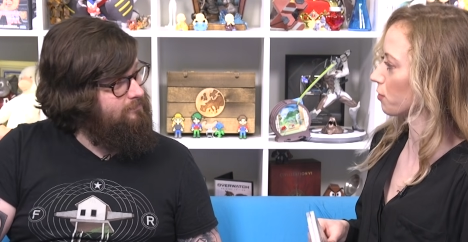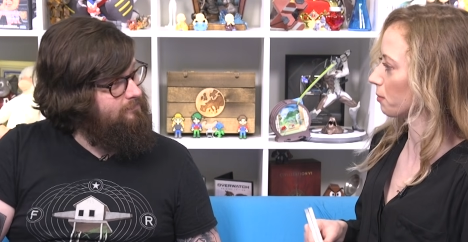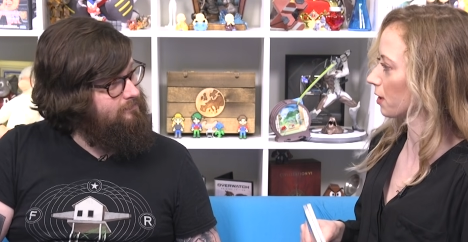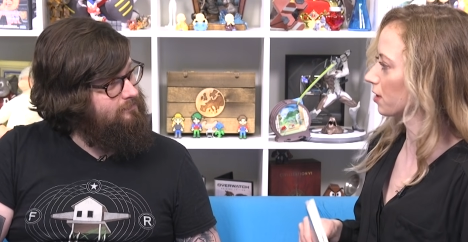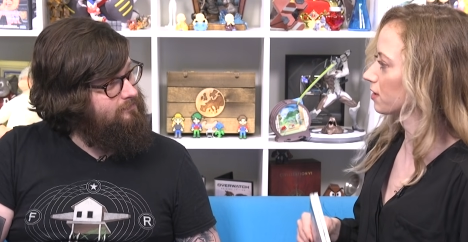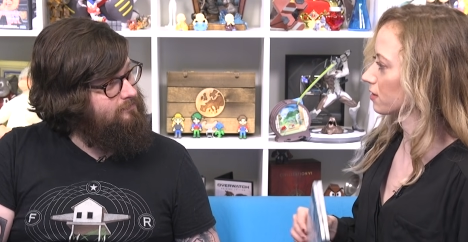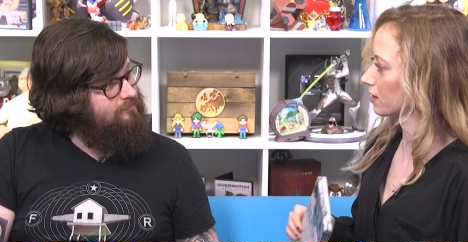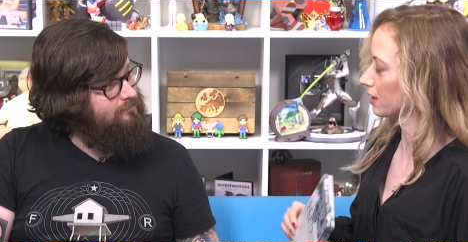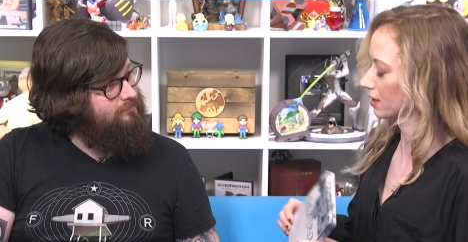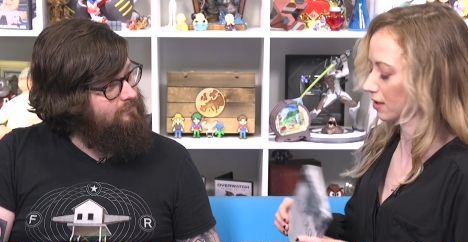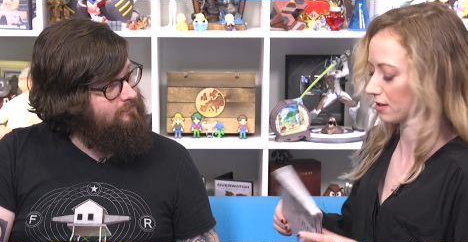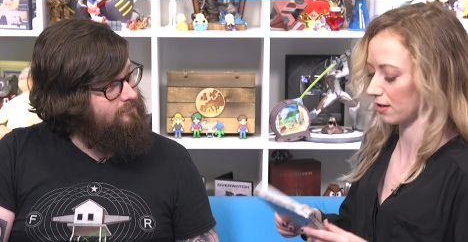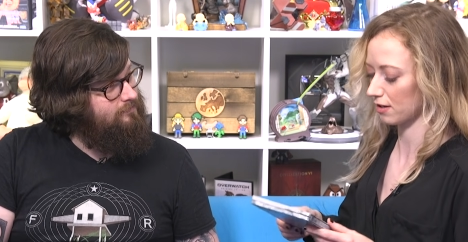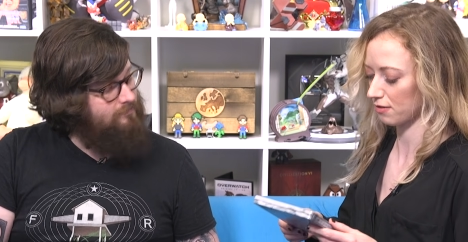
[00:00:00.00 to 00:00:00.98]
Speaker 1: the blood at the
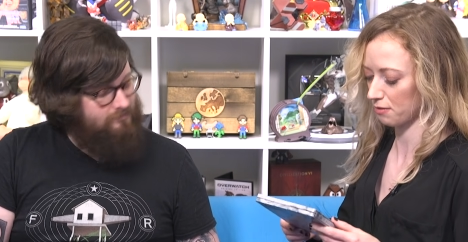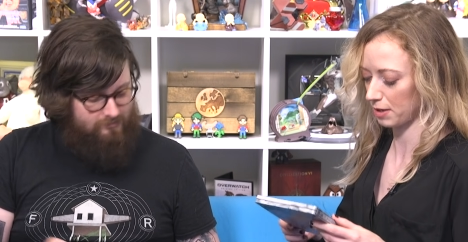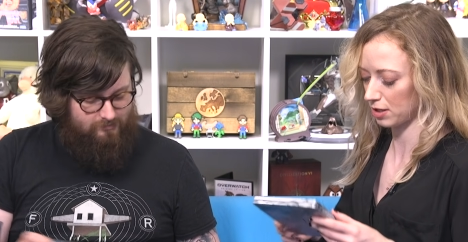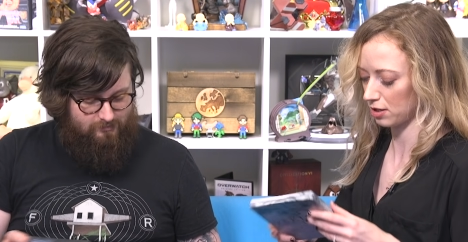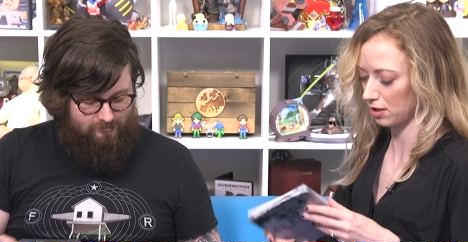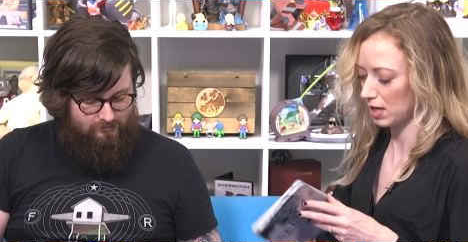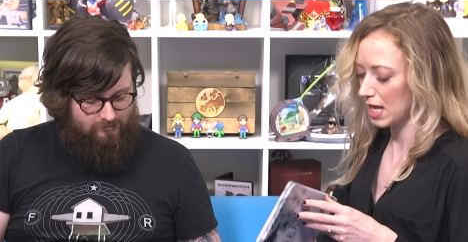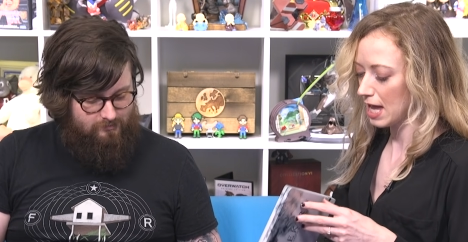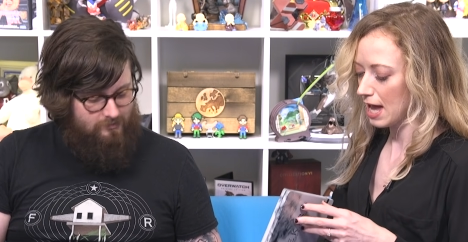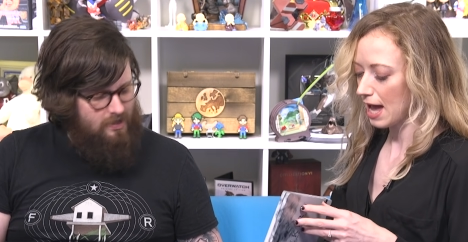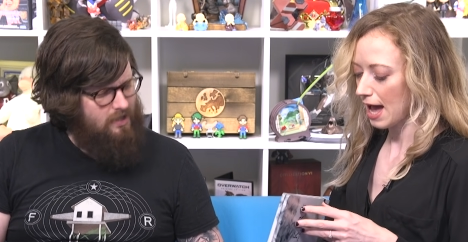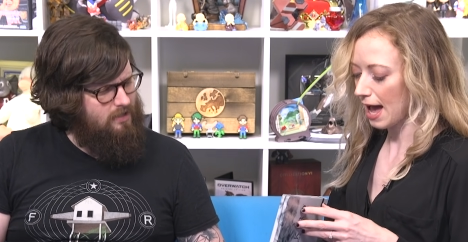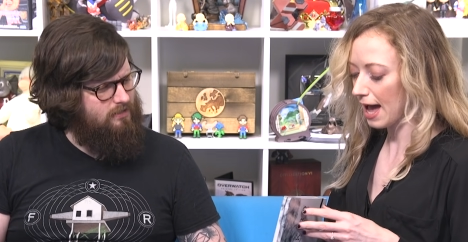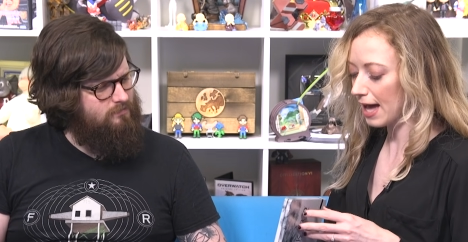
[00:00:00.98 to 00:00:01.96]
start of the menu,
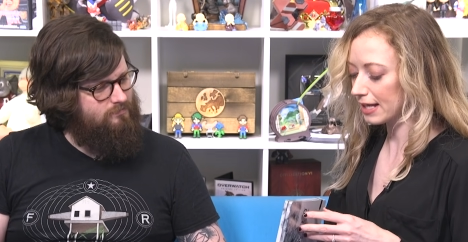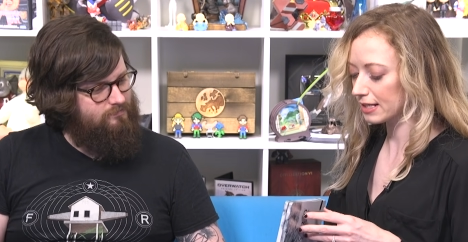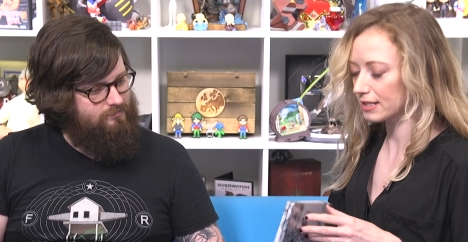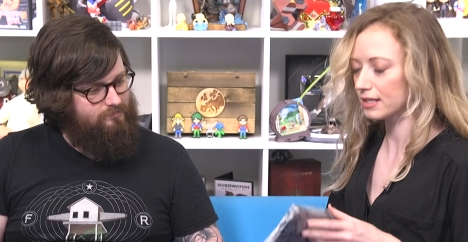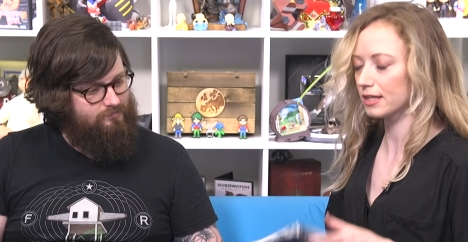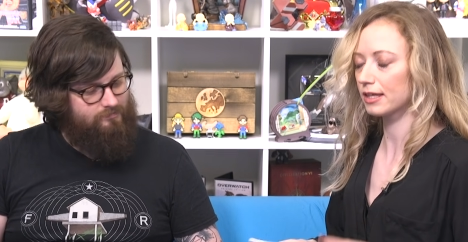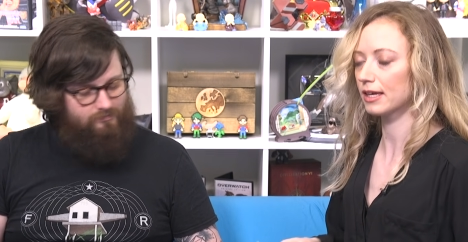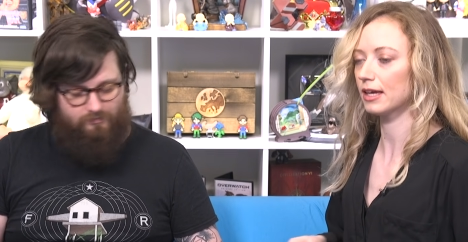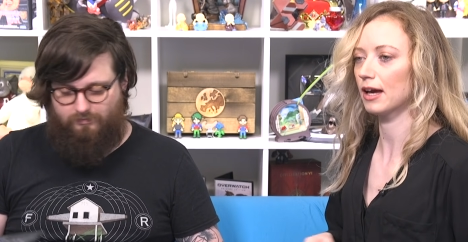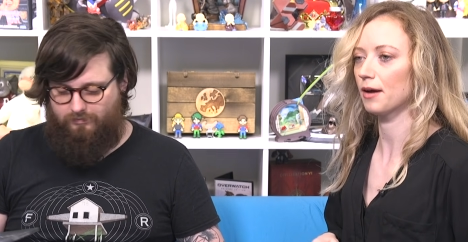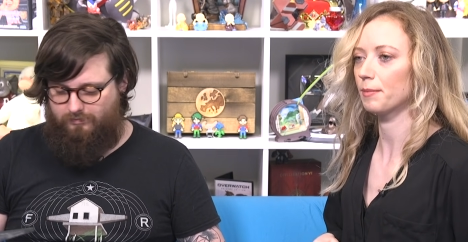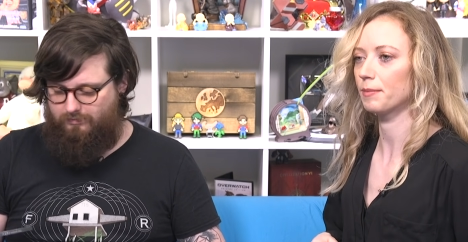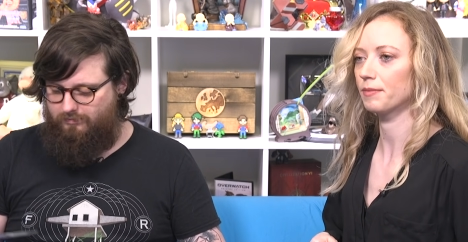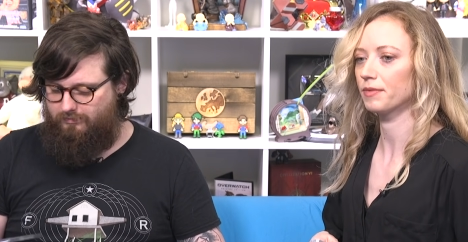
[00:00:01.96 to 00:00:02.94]
oh. and the
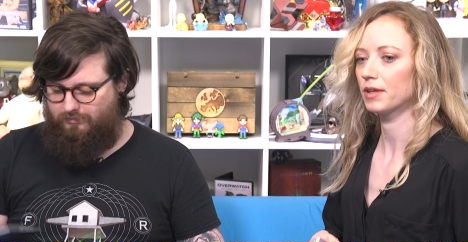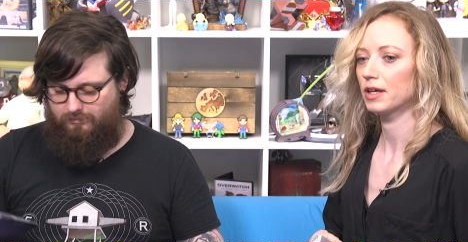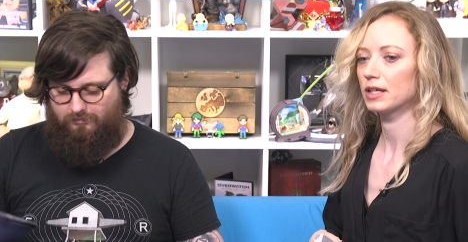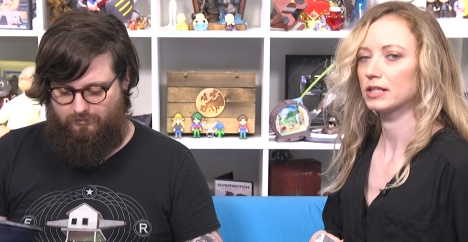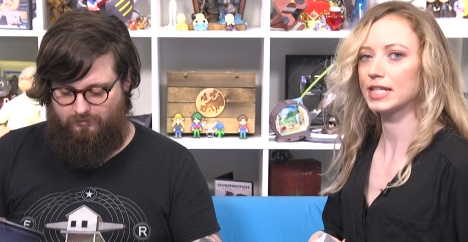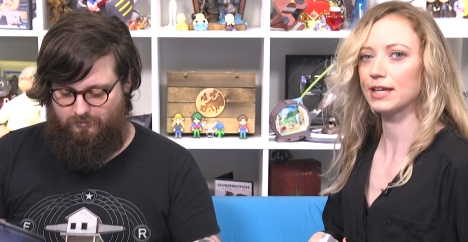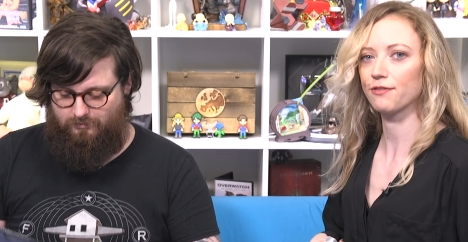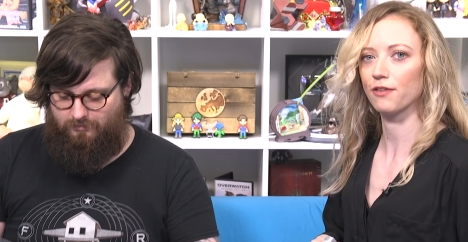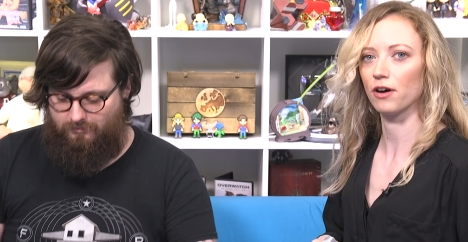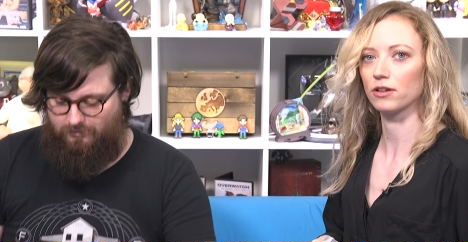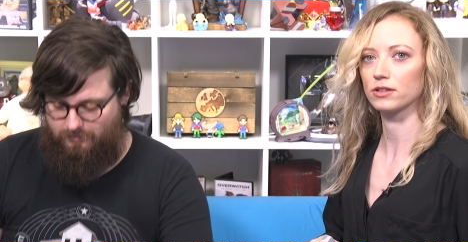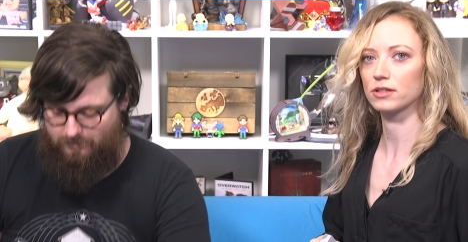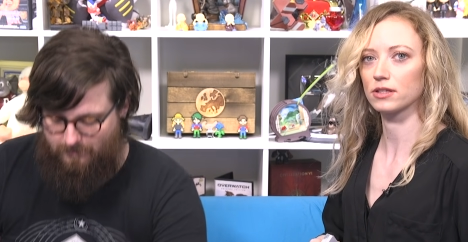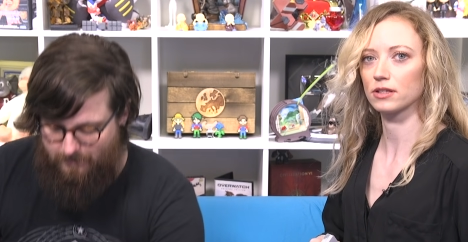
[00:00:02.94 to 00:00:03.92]
um,
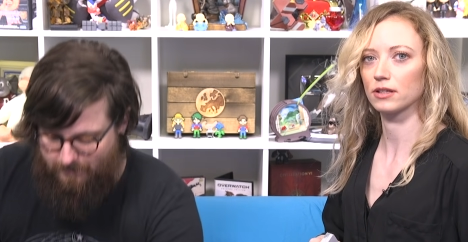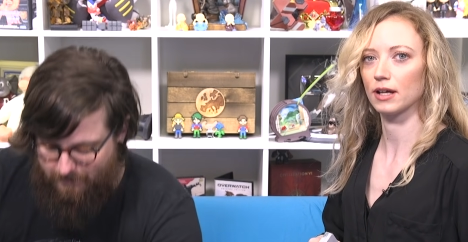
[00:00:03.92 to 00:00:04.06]
default